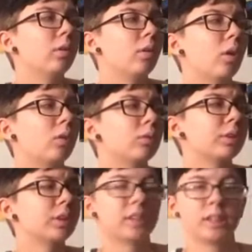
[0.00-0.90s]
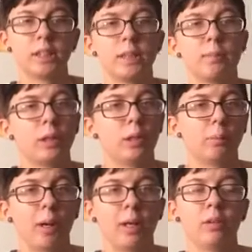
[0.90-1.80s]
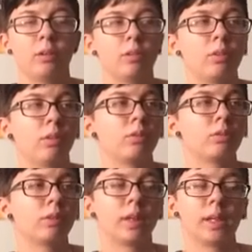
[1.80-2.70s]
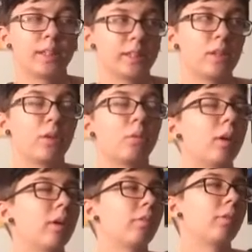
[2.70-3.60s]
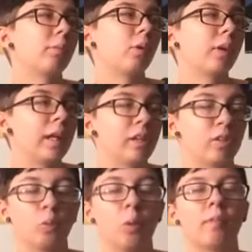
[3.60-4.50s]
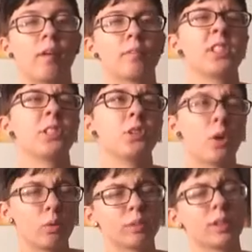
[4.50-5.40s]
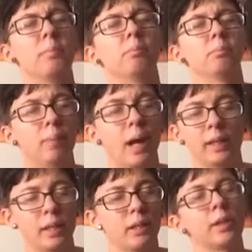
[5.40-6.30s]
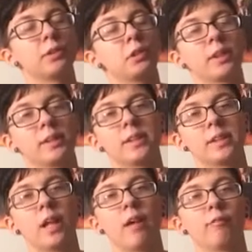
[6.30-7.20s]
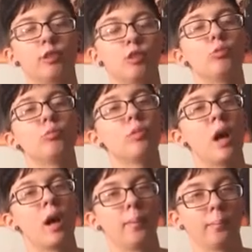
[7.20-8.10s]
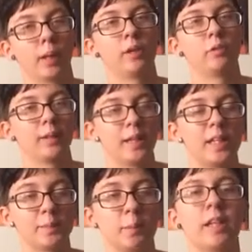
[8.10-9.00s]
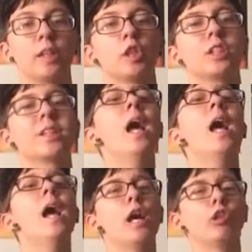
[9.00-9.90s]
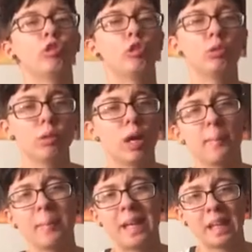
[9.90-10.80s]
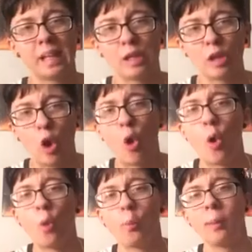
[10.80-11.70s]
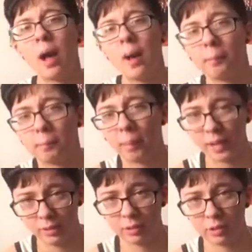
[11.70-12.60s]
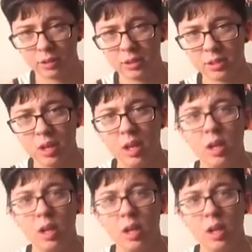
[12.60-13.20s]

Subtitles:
Don't sleep in your binder. Don't, like I said, don't wear it for more than 8 to 12 hours. I cannot stress this enough. Do not bind with ace bandages, and do not make any home binders.